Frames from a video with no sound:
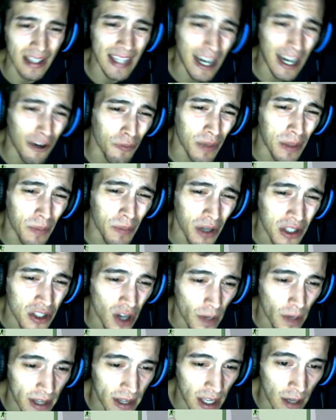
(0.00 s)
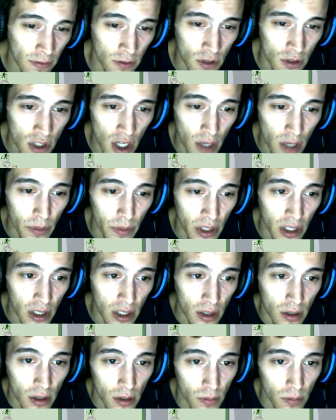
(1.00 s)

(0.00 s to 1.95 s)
that will mean by the time I get through Germany,